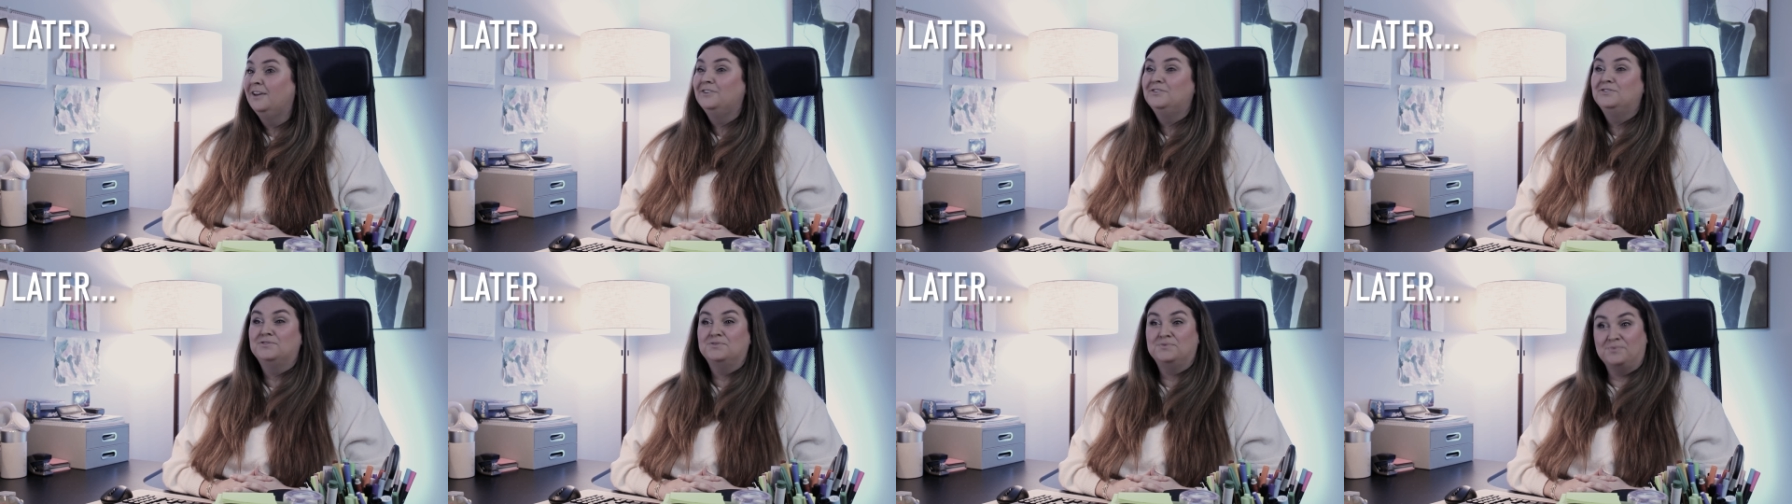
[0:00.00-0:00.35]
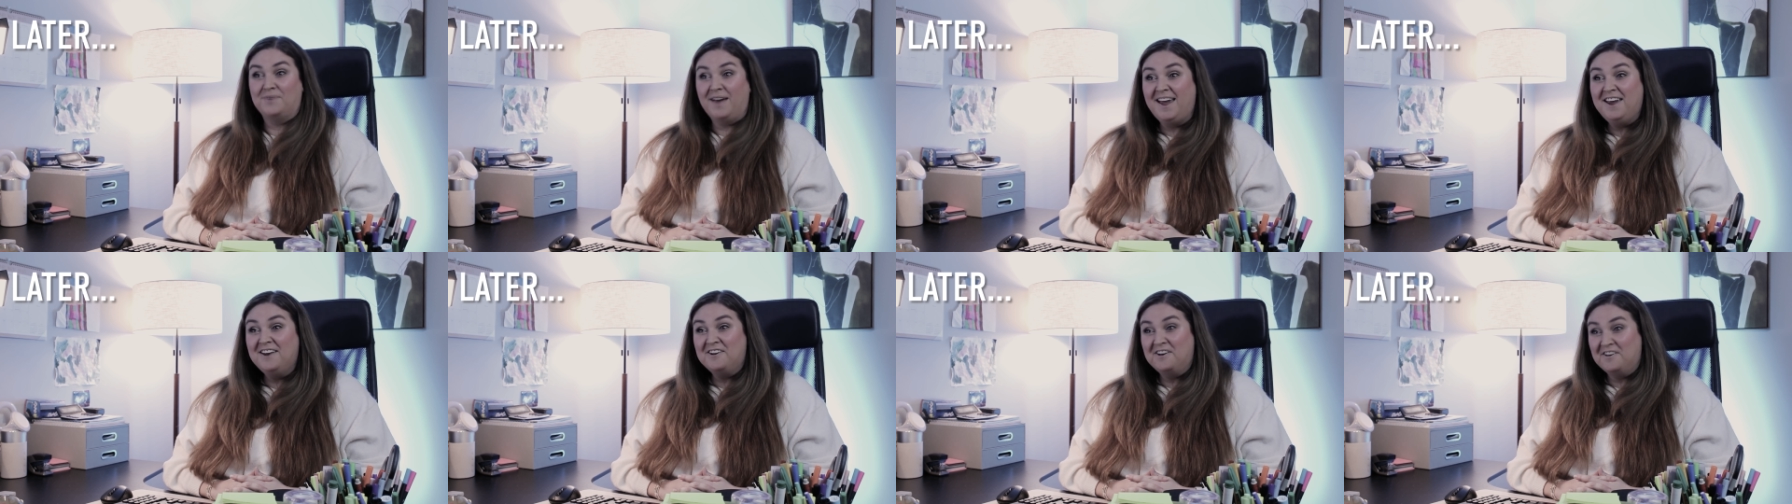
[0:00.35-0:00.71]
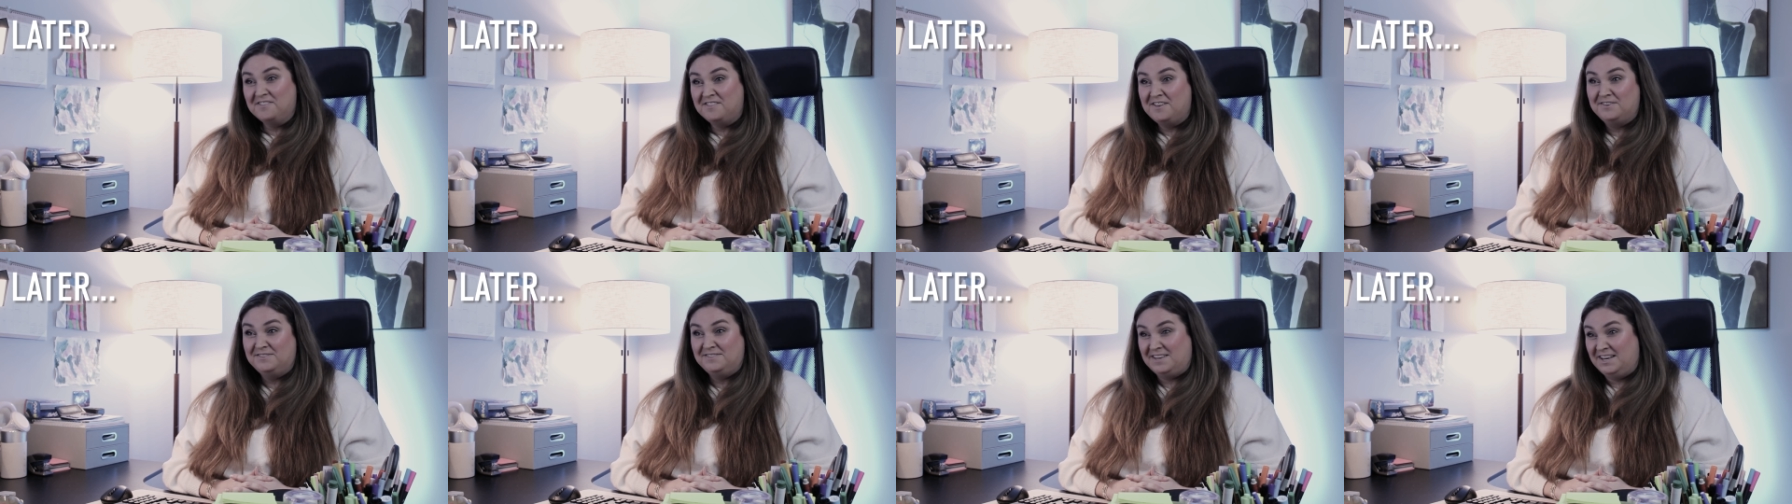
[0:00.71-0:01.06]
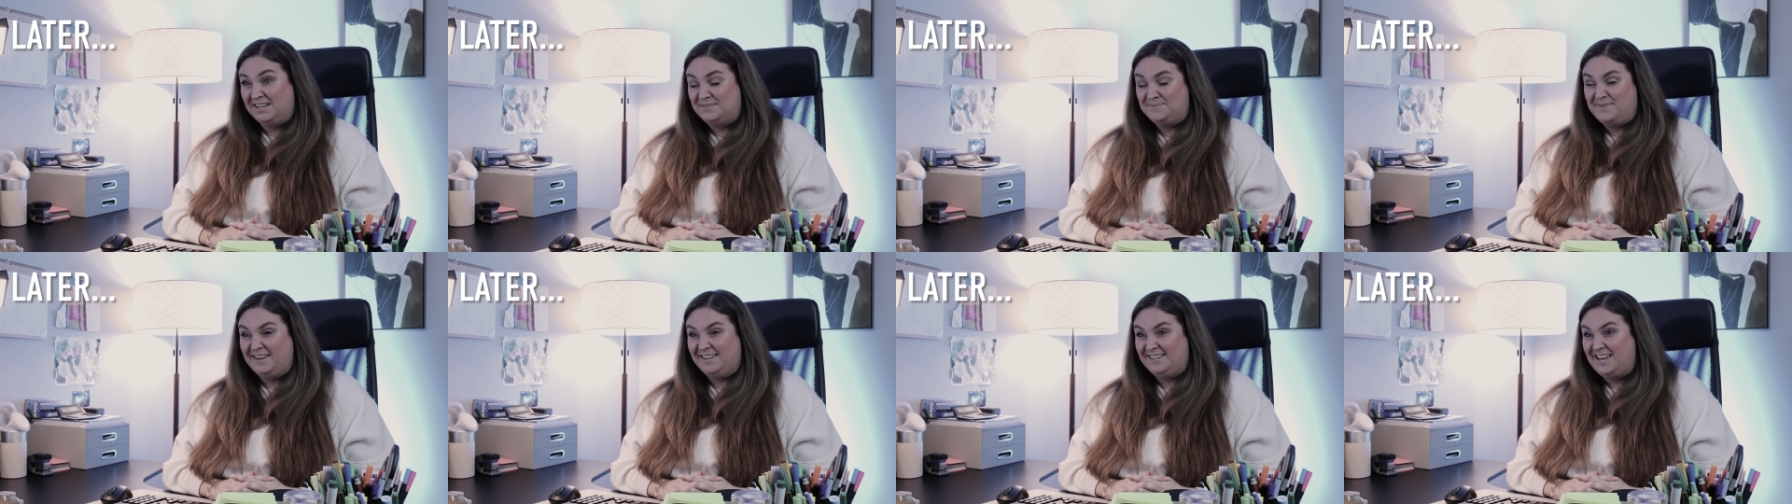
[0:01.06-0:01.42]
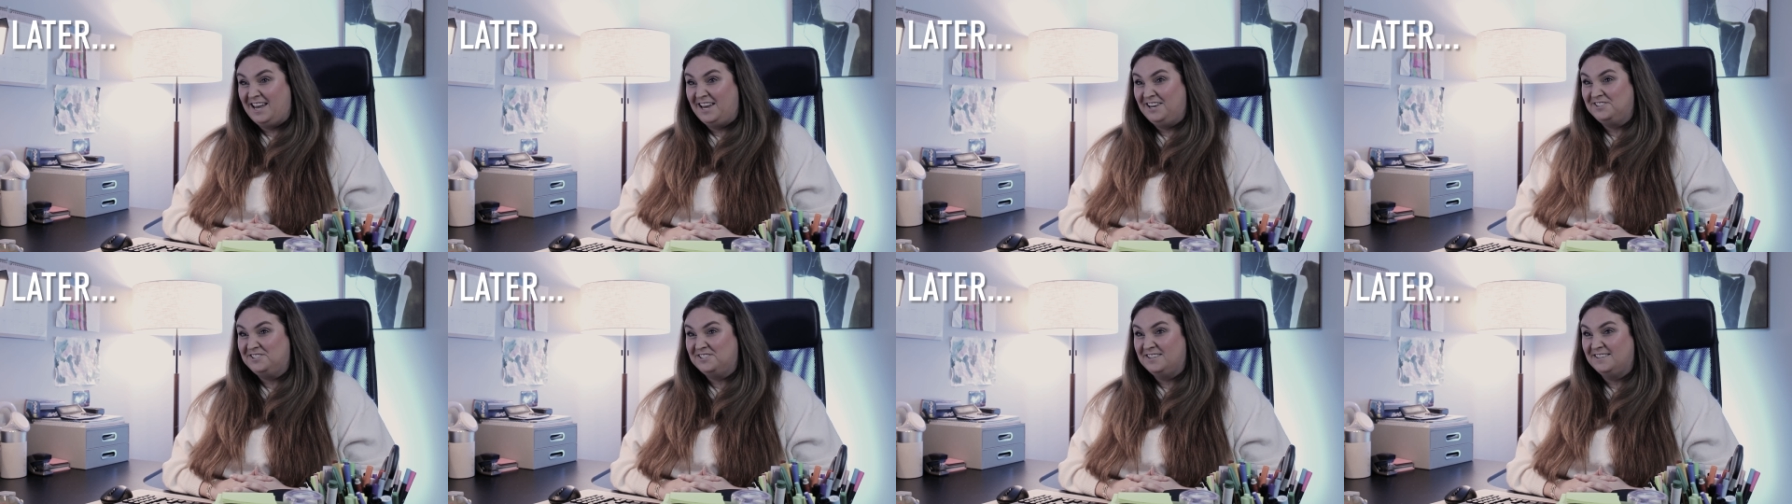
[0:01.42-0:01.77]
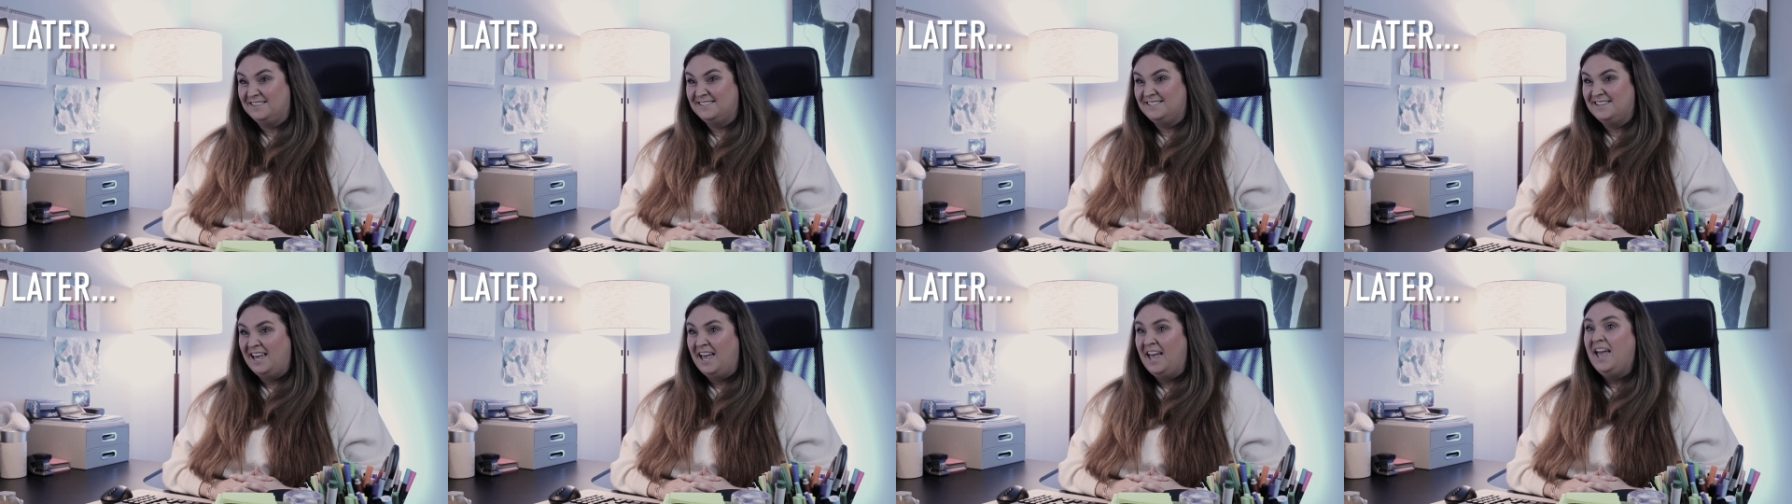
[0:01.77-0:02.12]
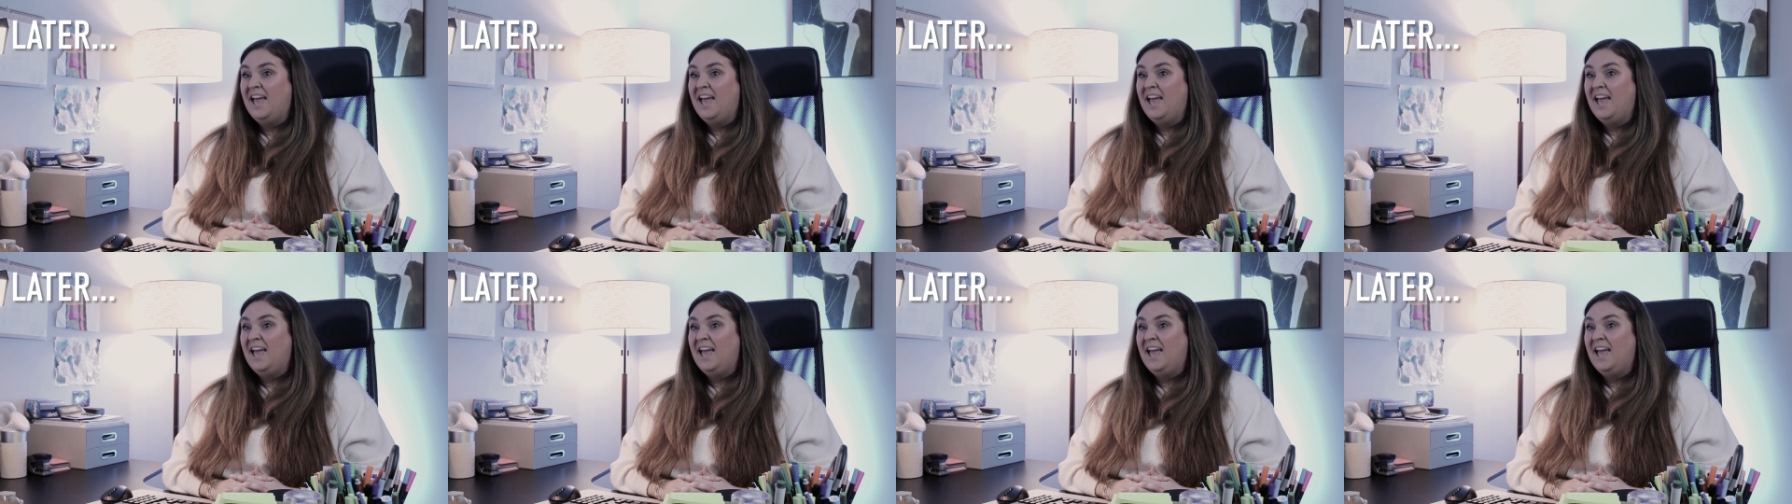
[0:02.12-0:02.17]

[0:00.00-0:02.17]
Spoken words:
train on those expectations,